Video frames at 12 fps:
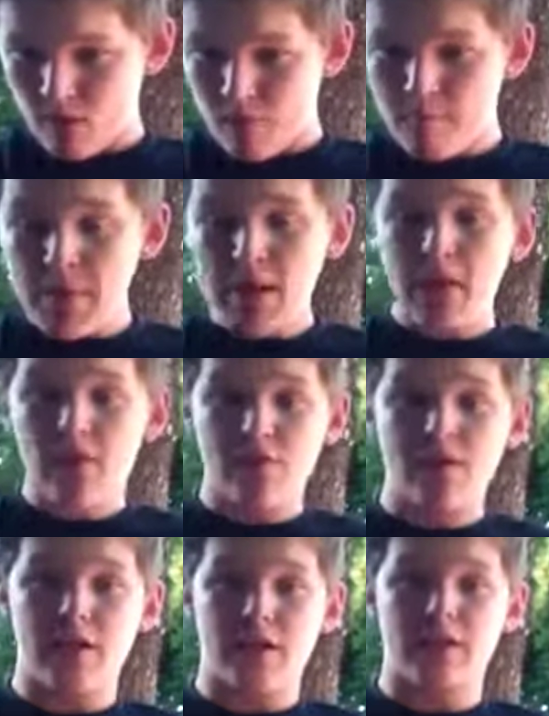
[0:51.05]
many other
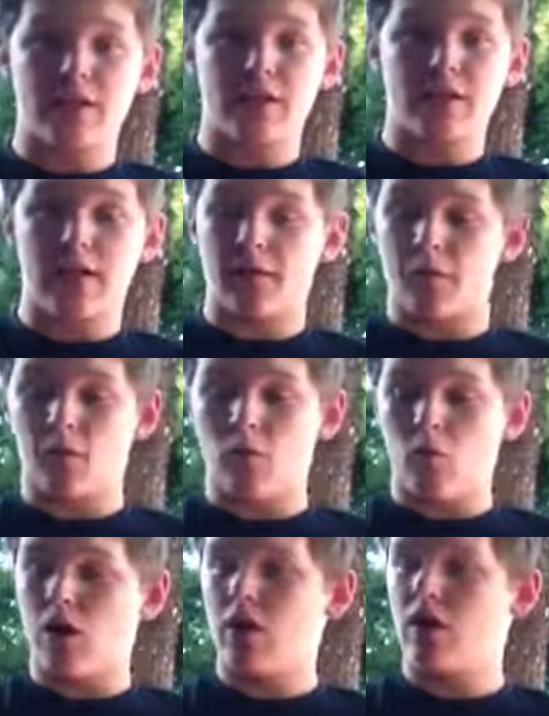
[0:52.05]
things. And
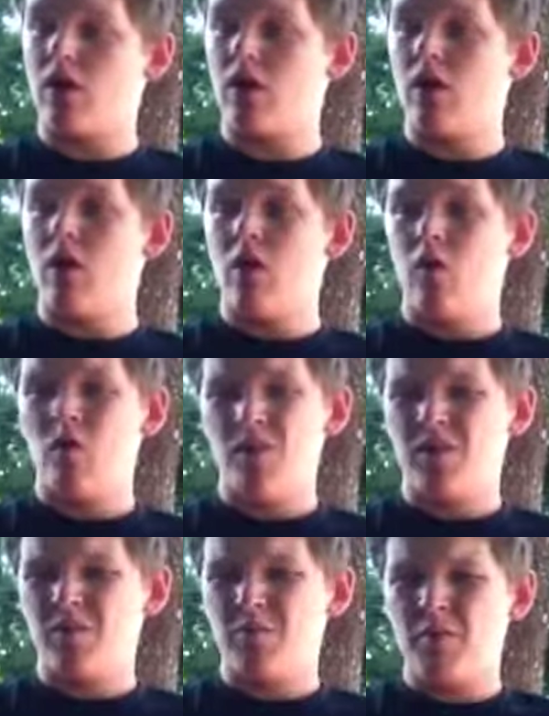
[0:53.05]
what
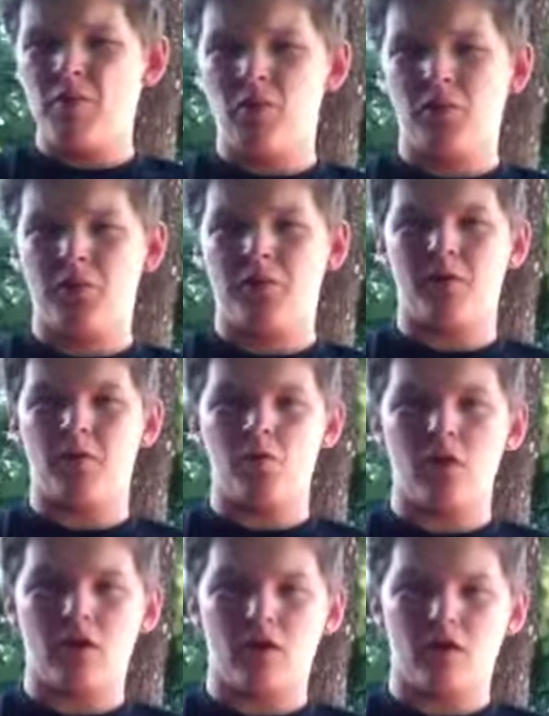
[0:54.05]
you may be wondering,
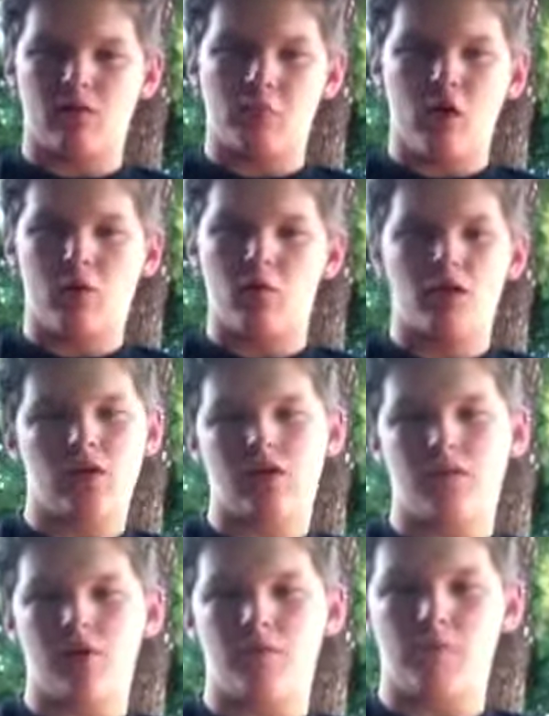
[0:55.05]
what could
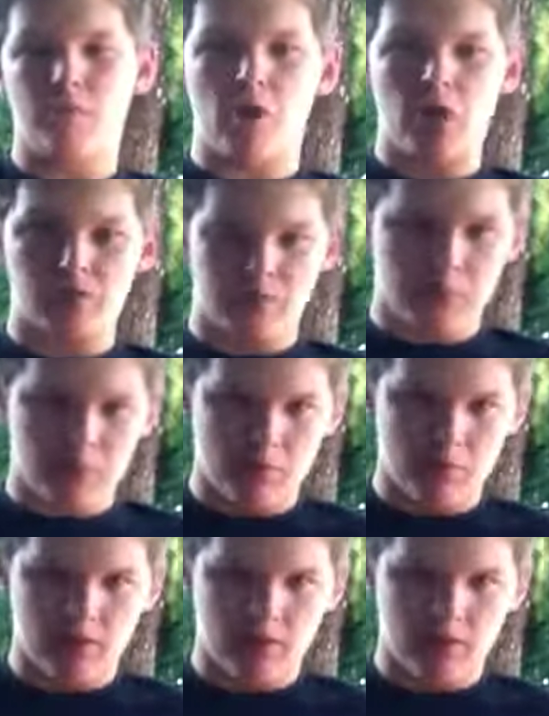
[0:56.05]
the government possibly be